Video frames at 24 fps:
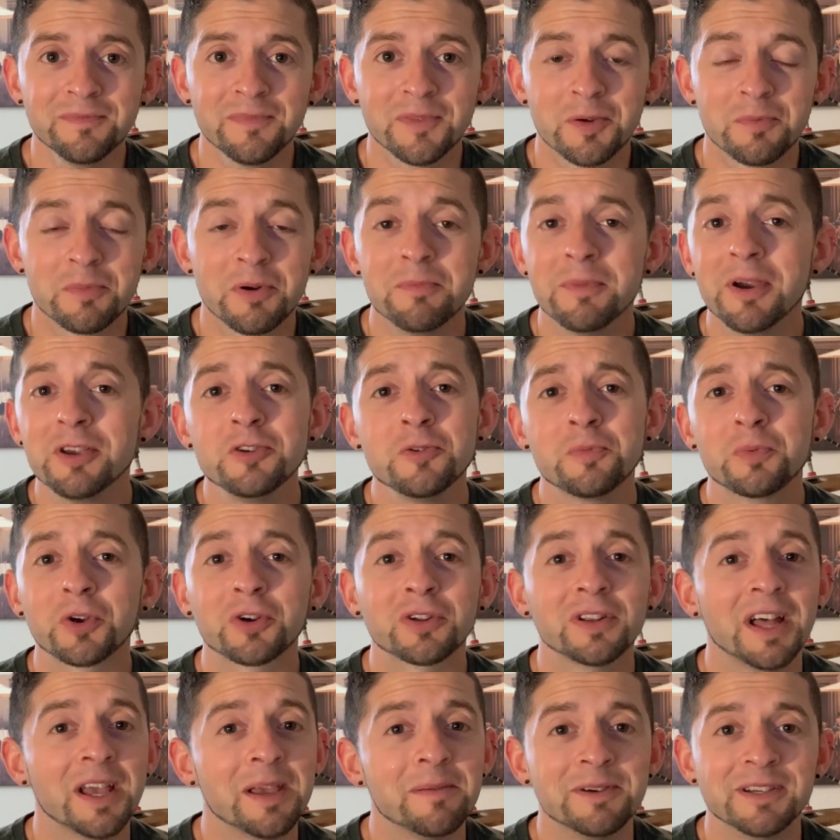But may you
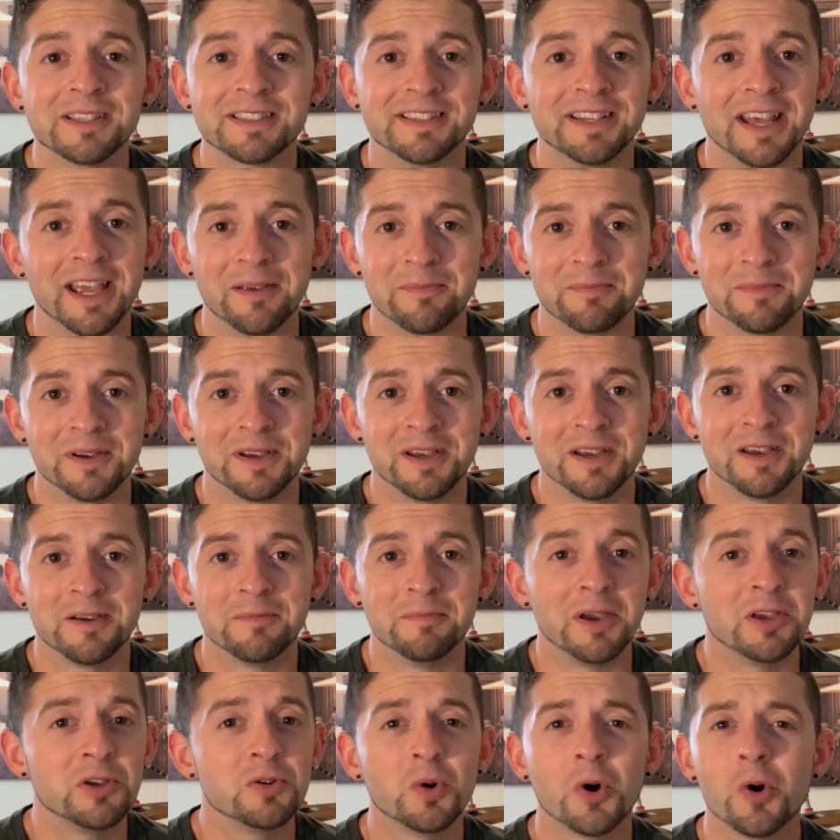proclaim his name.
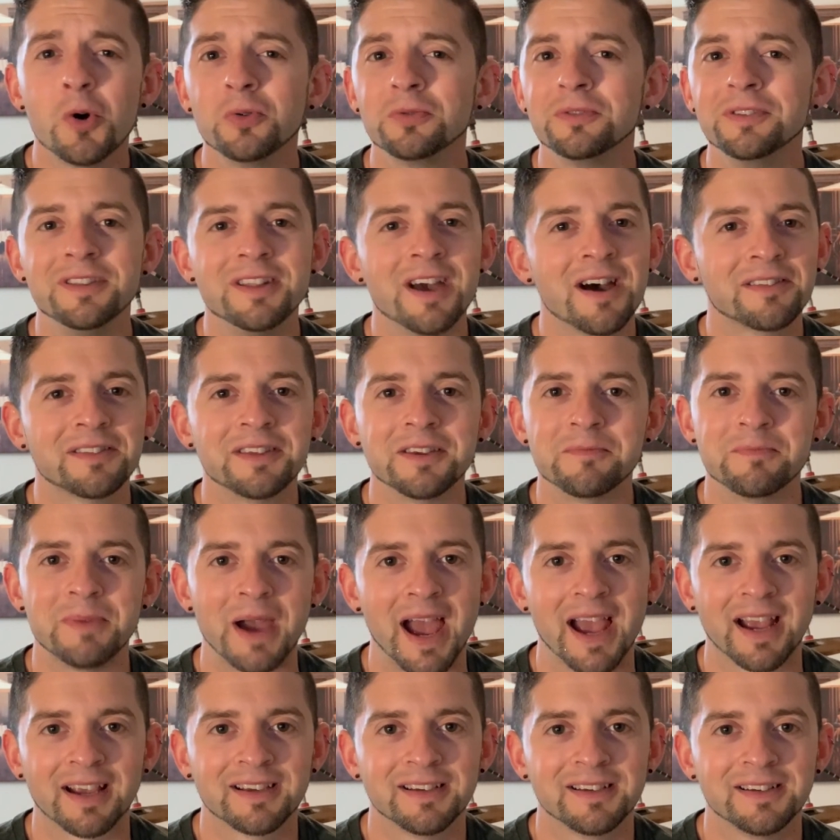May you hold nothing
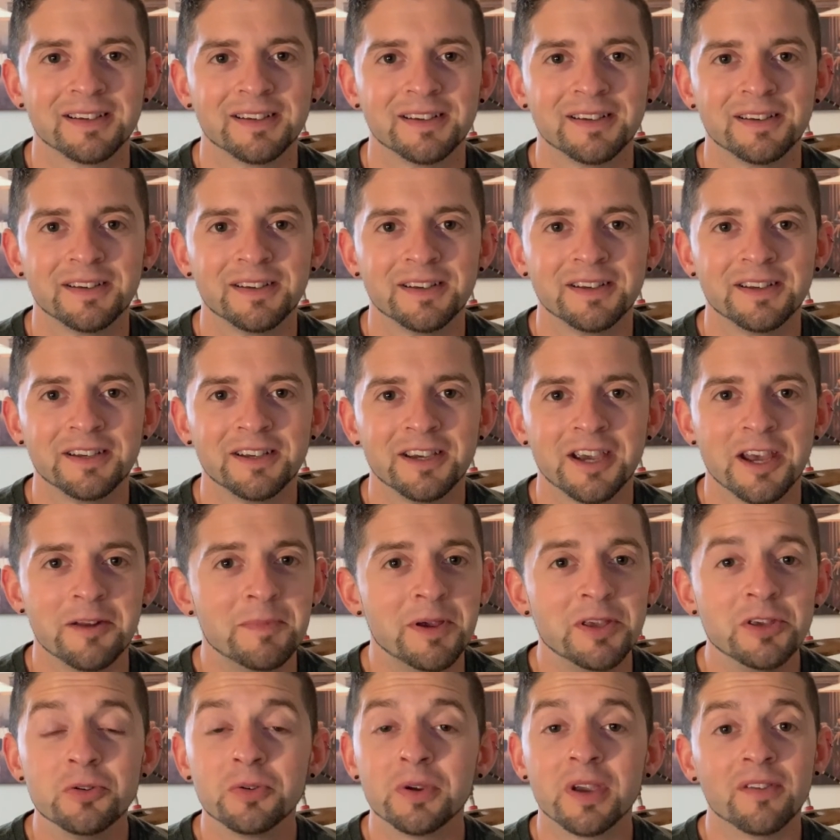back. And may
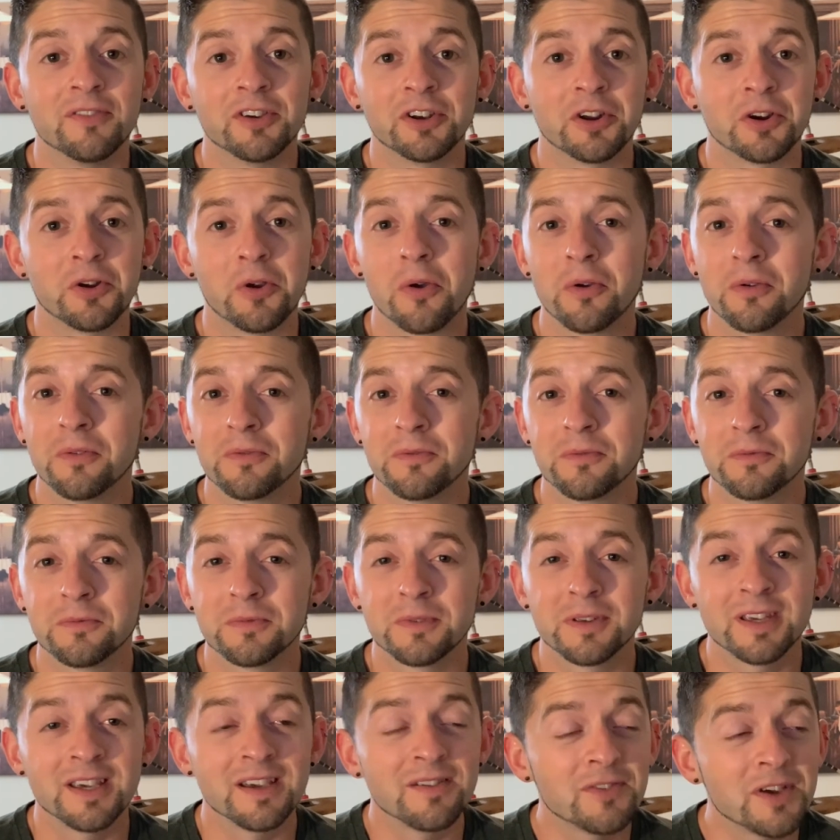you
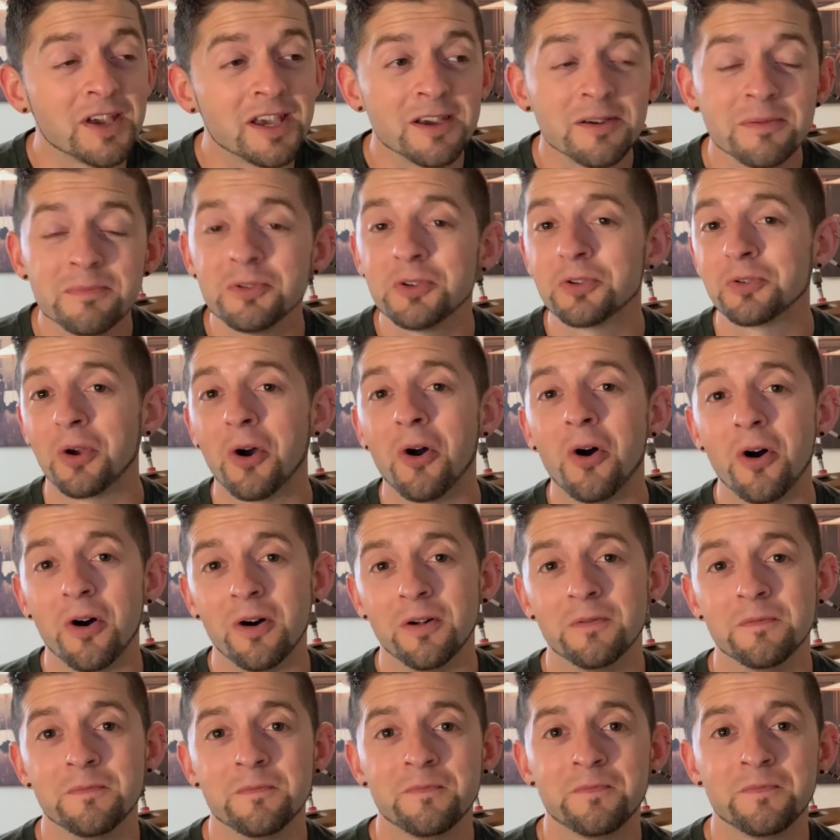give him your all,
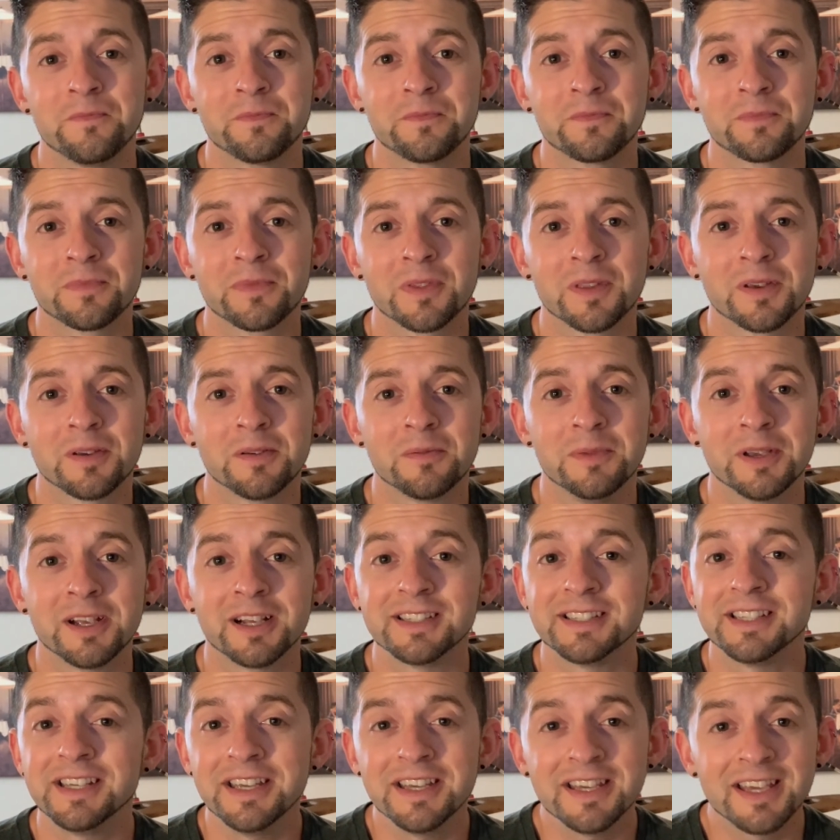
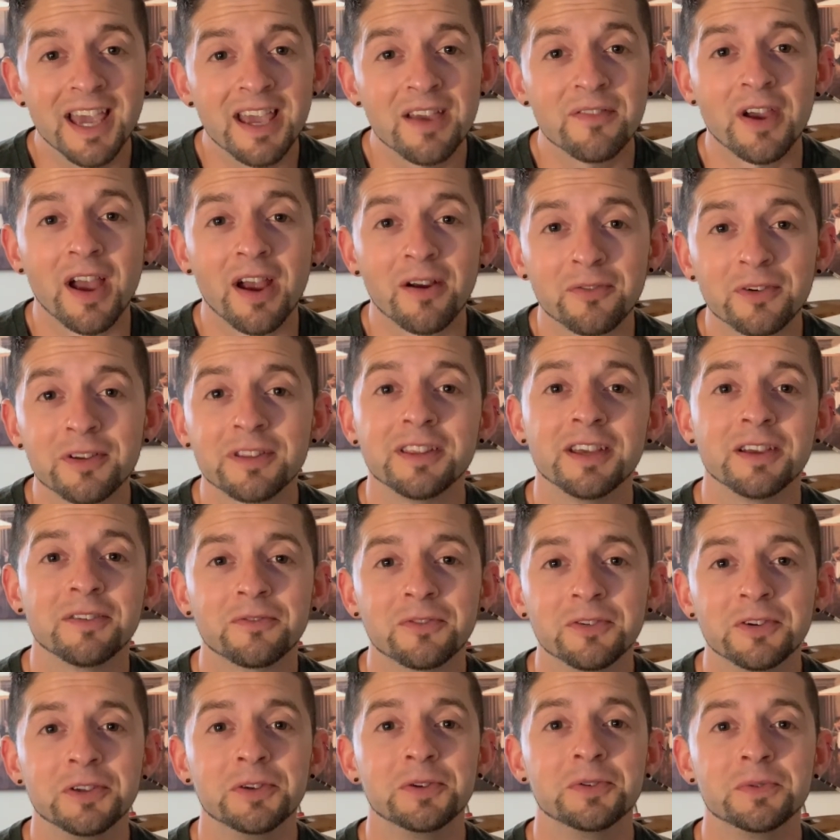because he gave everything
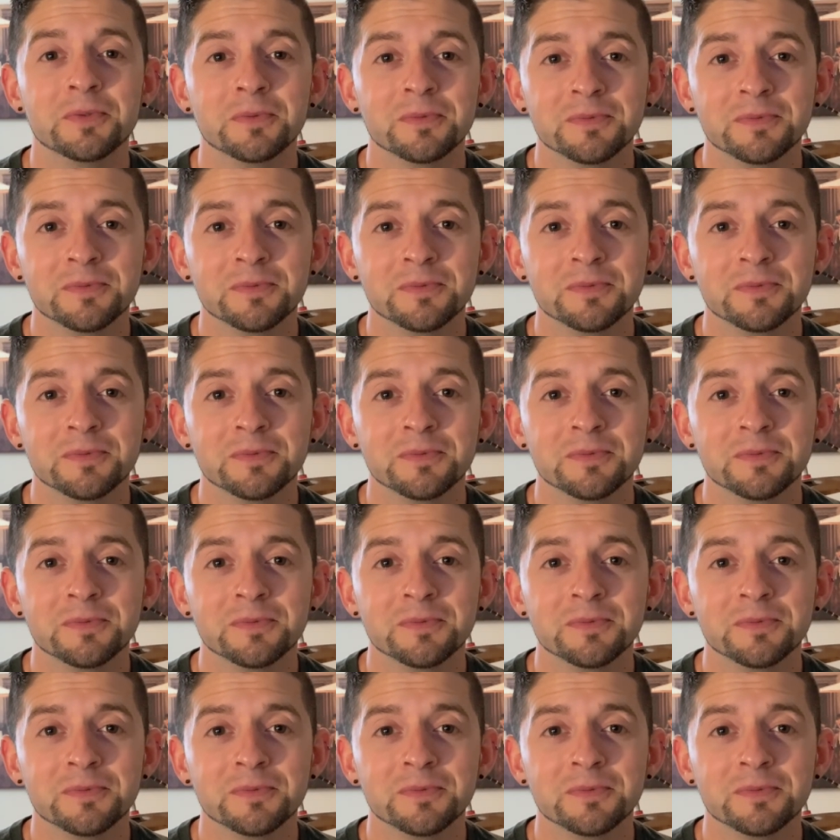for you.